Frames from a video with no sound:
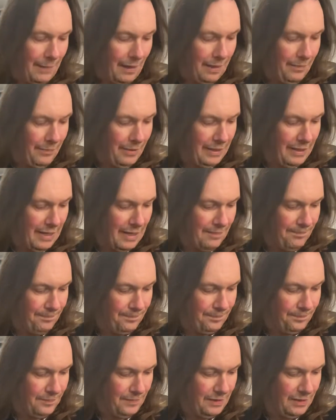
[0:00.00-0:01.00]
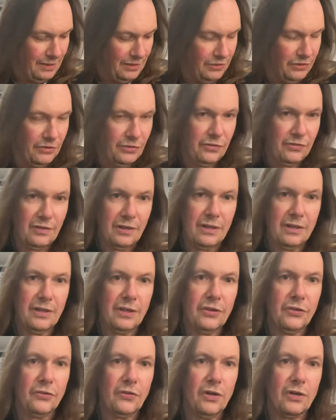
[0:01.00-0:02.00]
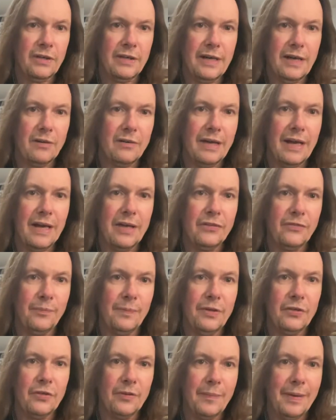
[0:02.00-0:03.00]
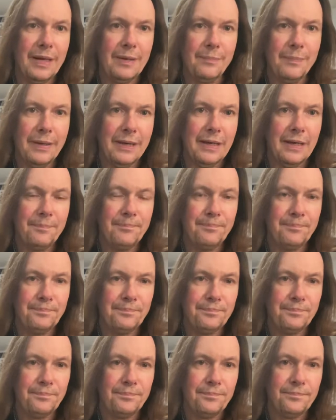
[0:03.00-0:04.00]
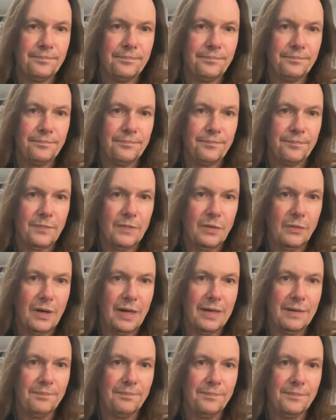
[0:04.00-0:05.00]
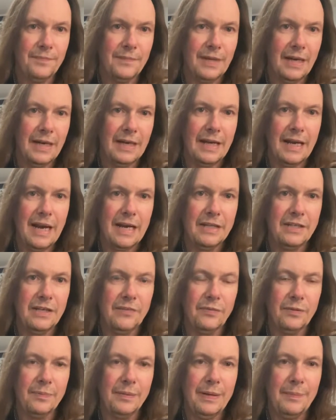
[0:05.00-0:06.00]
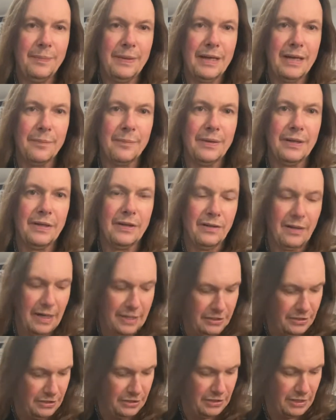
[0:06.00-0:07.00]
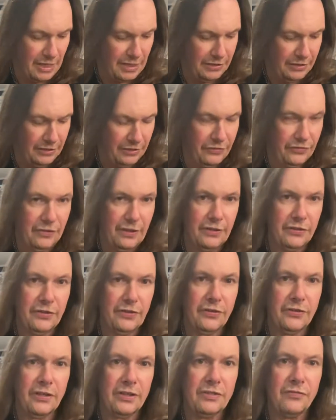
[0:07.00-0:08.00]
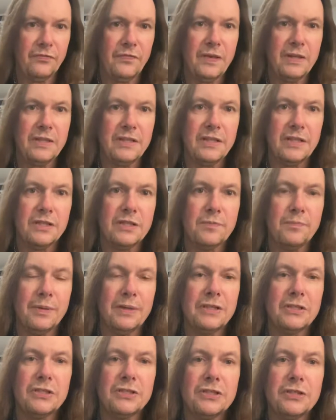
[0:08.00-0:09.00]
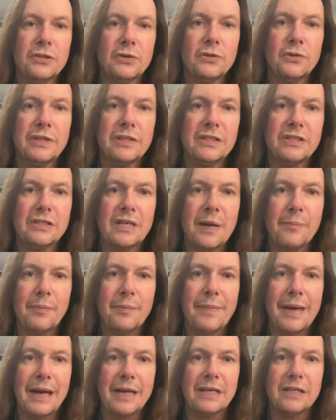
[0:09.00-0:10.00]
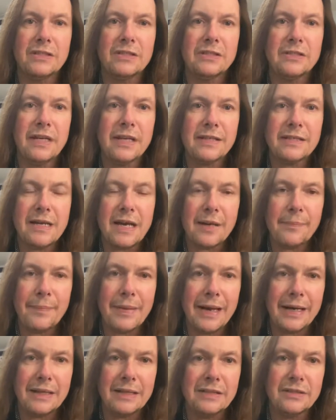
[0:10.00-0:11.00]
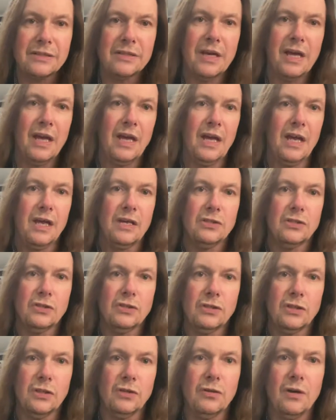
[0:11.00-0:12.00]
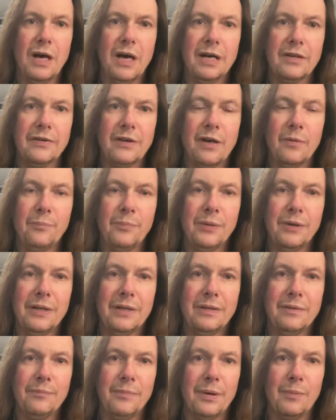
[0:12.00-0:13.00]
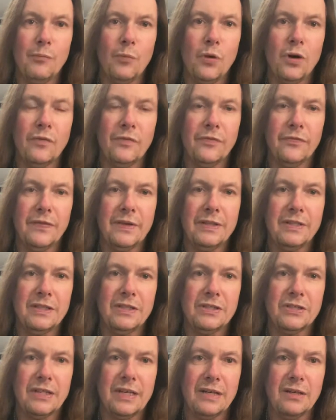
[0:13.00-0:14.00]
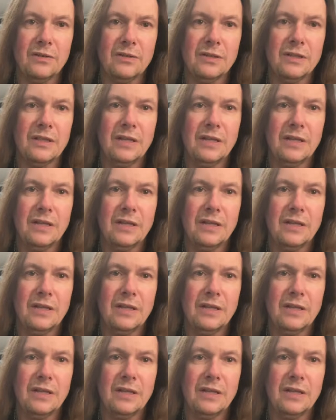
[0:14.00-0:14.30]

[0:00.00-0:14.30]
But yeah, it started out as Music Man pickup, right? And it had a different P pickup in here. I just got this. This is his vintage, but still these type of magnets, Tic Tac magnets. So it's a little hotter output, but more of a vintage sound.